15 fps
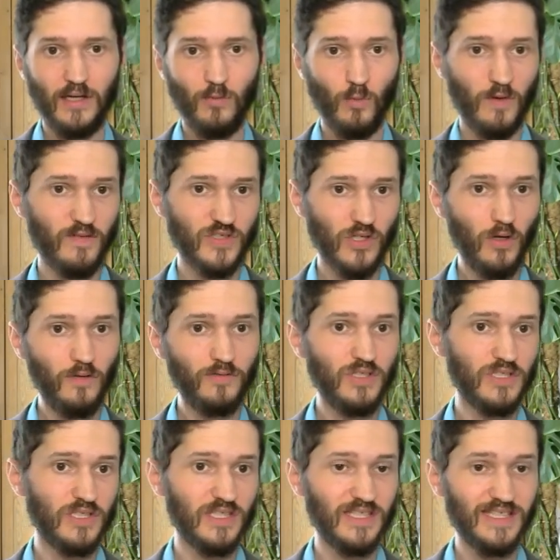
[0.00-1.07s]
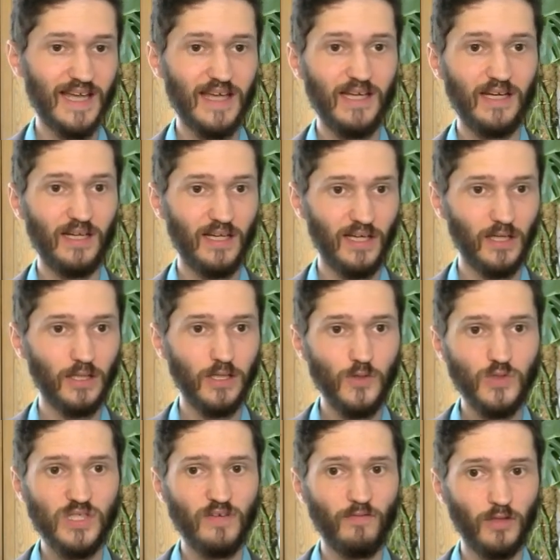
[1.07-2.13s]
we resolve to sustain an
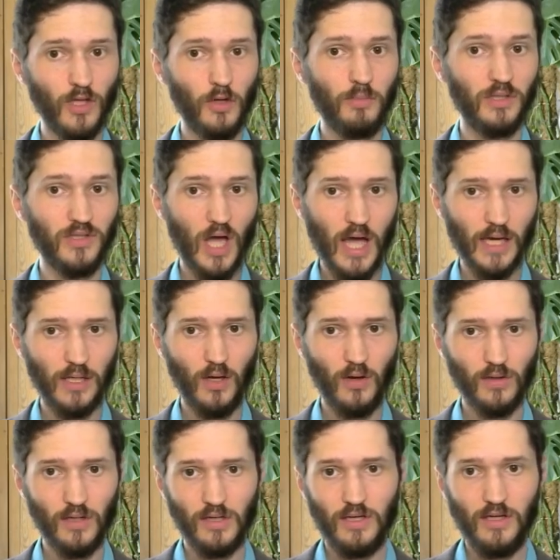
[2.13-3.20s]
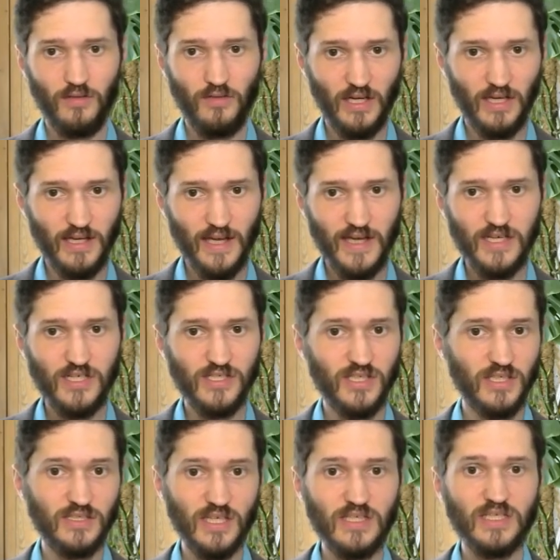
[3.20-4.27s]
inclusive global dialogue that engages
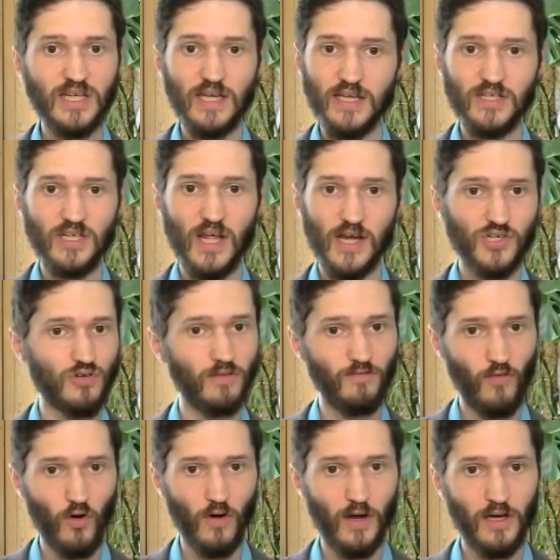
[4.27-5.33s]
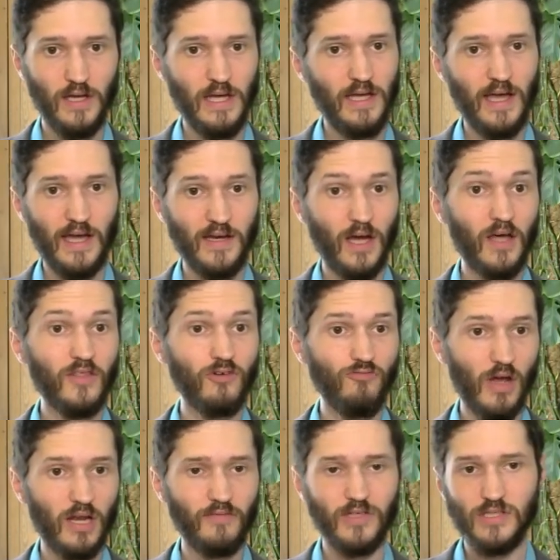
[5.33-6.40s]
existing international fora and other
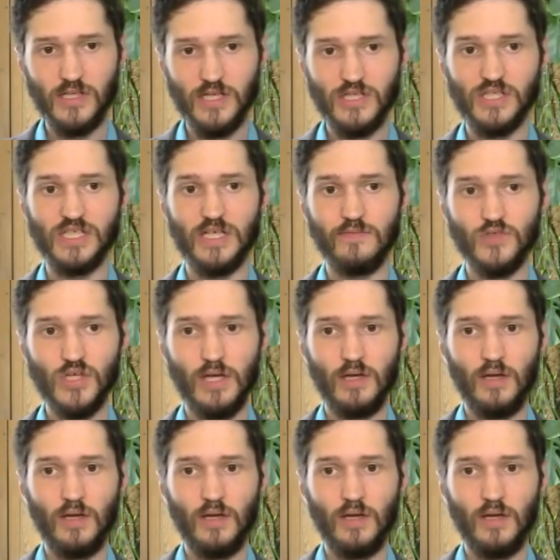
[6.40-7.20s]
relevant initiatives,